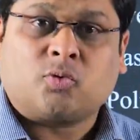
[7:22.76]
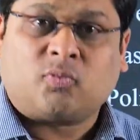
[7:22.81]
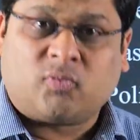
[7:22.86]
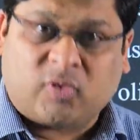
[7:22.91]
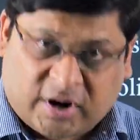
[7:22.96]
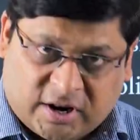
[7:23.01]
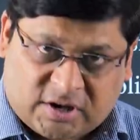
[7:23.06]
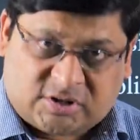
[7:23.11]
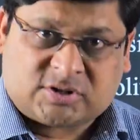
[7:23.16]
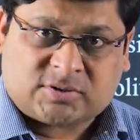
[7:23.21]
to
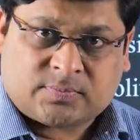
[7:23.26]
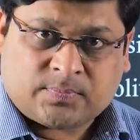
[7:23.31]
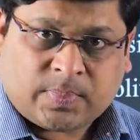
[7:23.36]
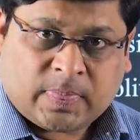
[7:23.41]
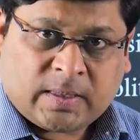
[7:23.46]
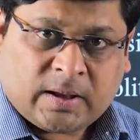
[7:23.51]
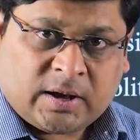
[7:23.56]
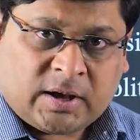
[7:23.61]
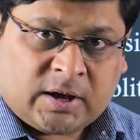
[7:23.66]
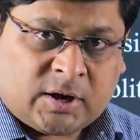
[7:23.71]
flourish.
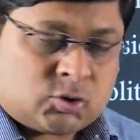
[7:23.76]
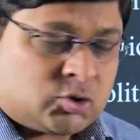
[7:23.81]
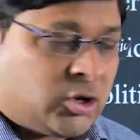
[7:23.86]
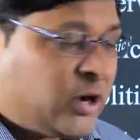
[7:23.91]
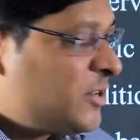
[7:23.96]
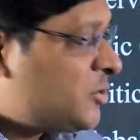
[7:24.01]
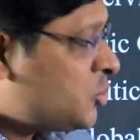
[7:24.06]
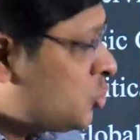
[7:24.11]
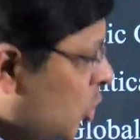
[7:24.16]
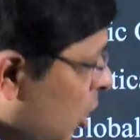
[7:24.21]
So
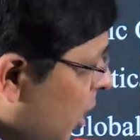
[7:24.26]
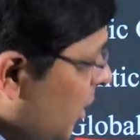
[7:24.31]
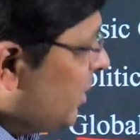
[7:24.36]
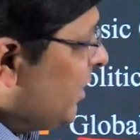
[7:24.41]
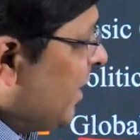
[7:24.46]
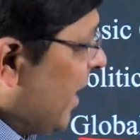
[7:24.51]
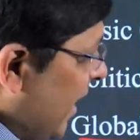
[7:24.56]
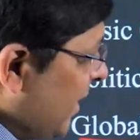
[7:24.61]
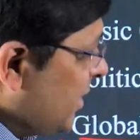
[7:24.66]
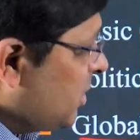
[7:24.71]
it is
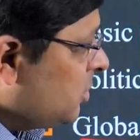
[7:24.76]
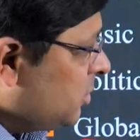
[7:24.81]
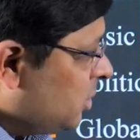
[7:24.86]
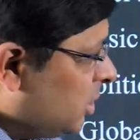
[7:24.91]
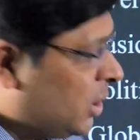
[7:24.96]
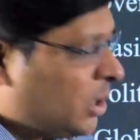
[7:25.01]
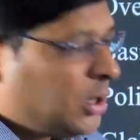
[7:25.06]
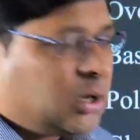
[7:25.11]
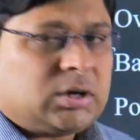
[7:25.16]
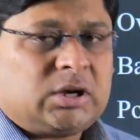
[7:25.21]
not that
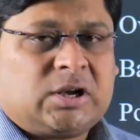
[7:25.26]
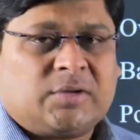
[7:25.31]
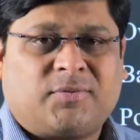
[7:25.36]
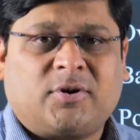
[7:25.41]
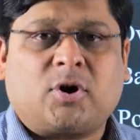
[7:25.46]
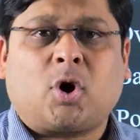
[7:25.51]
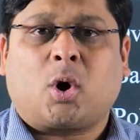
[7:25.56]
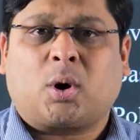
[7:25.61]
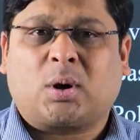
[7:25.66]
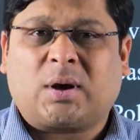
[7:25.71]

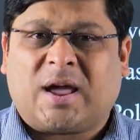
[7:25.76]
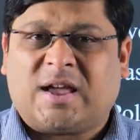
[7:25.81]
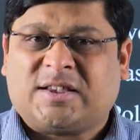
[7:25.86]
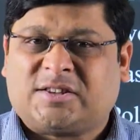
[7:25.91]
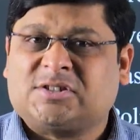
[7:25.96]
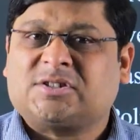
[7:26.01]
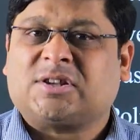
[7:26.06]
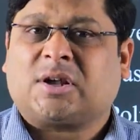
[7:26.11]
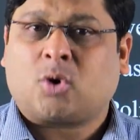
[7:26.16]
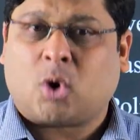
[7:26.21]
different
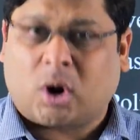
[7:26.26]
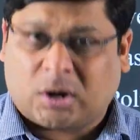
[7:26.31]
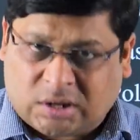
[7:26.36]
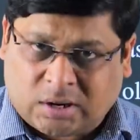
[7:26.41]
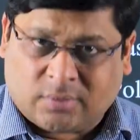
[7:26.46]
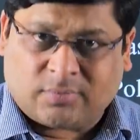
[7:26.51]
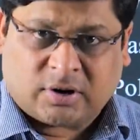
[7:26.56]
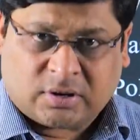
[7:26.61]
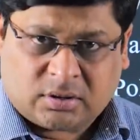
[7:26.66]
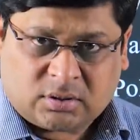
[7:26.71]
organizations are not
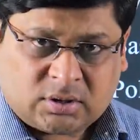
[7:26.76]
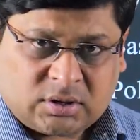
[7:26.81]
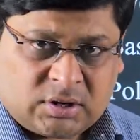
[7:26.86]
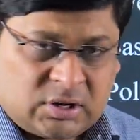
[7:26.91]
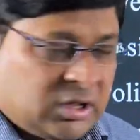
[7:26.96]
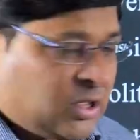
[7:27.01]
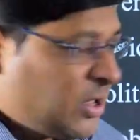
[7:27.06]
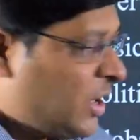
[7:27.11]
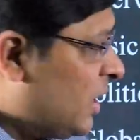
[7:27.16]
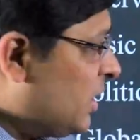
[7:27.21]
covered.
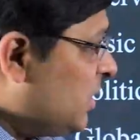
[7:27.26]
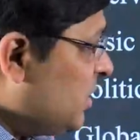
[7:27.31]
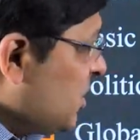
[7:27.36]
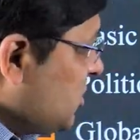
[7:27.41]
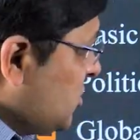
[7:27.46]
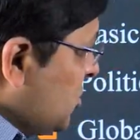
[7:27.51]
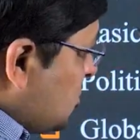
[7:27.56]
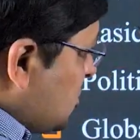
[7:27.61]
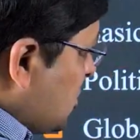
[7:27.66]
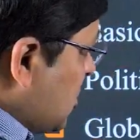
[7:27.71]
In
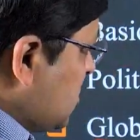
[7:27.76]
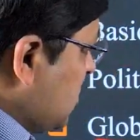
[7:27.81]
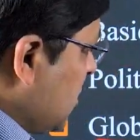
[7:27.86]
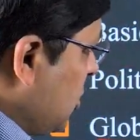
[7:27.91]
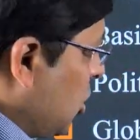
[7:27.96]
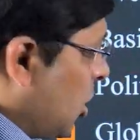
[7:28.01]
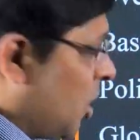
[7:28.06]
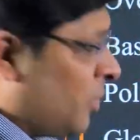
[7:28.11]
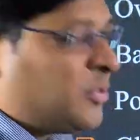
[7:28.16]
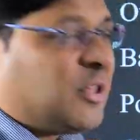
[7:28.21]
this discussion,
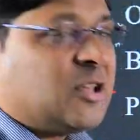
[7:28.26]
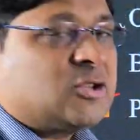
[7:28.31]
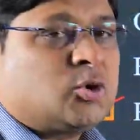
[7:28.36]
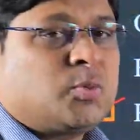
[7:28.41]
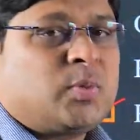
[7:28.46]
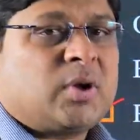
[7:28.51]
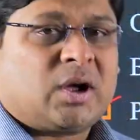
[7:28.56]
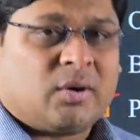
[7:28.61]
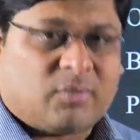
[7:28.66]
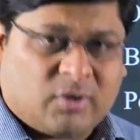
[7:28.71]
a lot of things
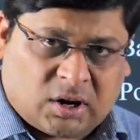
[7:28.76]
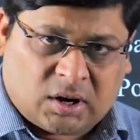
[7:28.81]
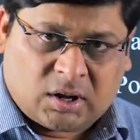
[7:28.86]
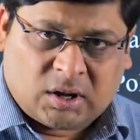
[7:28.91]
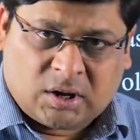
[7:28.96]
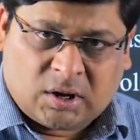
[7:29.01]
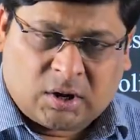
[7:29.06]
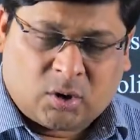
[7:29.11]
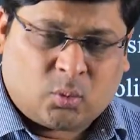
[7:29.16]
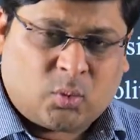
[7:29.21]
will be covered
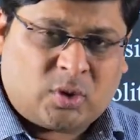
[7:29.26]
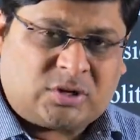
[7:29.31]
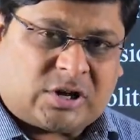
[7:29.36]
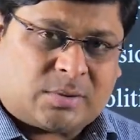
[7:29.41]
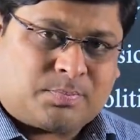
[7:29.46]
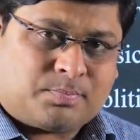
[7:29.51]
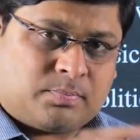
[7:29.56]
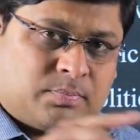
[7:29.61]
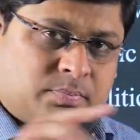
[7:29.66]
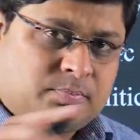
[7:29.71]
which
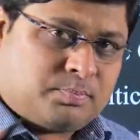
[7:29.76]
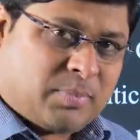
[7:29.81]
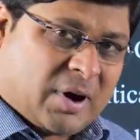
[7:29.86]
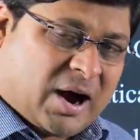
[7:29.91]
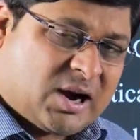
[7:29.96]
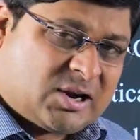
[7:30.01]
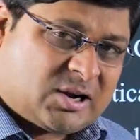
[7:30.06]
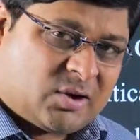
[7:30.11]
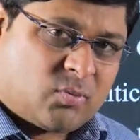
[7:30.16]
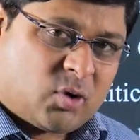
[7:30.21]
are
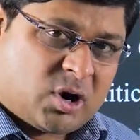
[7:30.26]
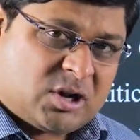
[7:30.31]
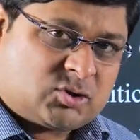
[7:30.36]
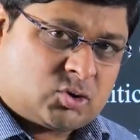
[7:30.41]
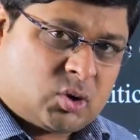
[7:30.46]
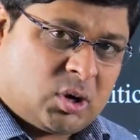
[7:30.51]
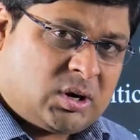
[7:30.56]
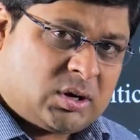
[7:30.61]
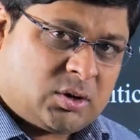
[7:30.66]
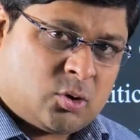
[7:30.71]
part of what is
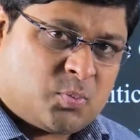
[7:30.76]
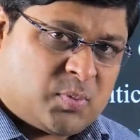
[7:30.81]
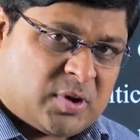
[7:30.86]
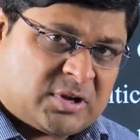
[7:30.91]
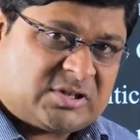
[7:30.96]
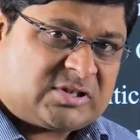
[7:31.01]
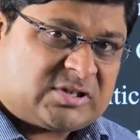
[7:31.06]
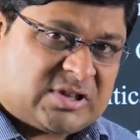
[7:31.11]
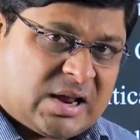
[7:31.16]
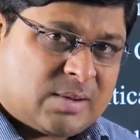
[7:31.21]
called
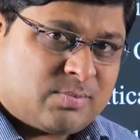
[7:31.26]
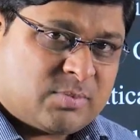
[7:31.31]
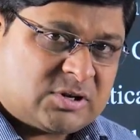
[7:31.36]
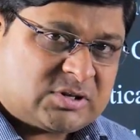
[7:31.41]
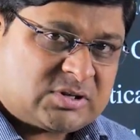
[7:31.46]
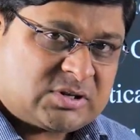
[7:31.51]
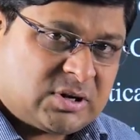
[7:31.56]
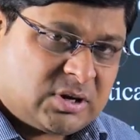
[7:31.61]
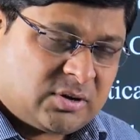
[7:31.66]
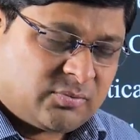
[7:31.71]
UPSC
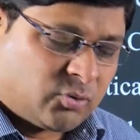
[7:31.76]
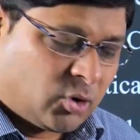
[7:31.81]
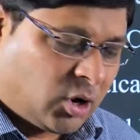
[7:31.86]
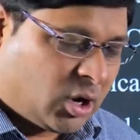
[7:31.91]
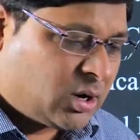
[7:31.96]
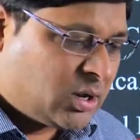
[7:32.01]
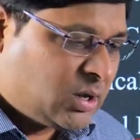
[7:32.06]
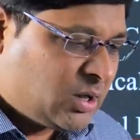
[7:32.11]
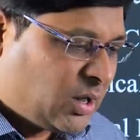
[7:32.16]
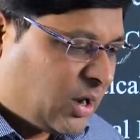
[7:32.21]
syllabus
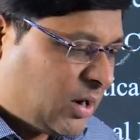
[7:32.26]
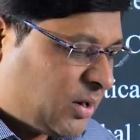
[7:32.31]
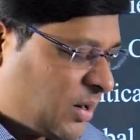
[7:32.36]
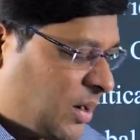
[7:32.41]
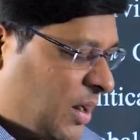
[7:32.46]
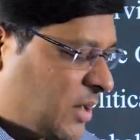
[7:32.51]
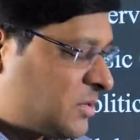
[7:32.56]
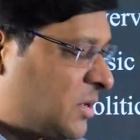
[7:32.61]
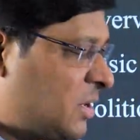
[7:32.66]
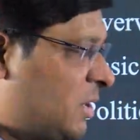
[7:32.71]
for
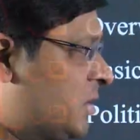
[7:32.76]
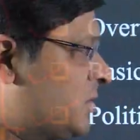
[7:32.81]
international